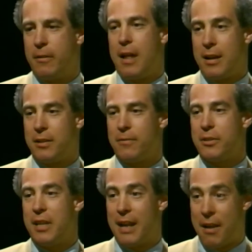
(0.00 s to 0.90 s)
philosopher,
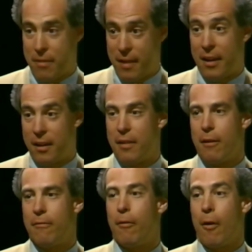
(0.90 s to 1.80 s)
said, "I think,
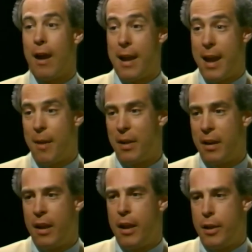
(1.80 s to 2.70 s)
therefore I am."
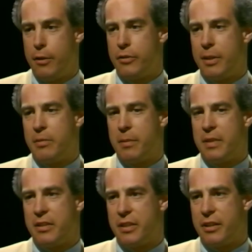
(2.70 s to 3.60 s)
And you seem to
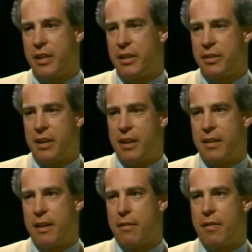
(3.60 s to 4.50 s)
be suggesting
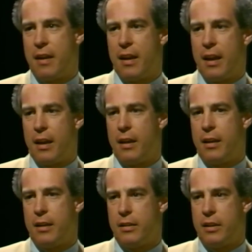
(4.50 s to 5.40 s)
that thinking
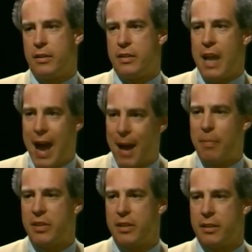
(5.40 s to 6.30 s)
is the
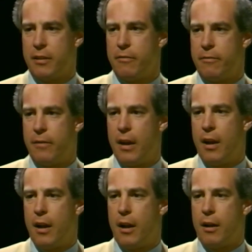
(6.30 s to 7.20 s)
opposite of
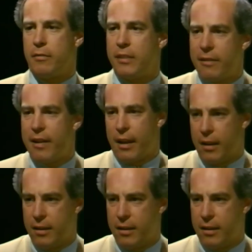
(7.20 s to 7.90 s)
living.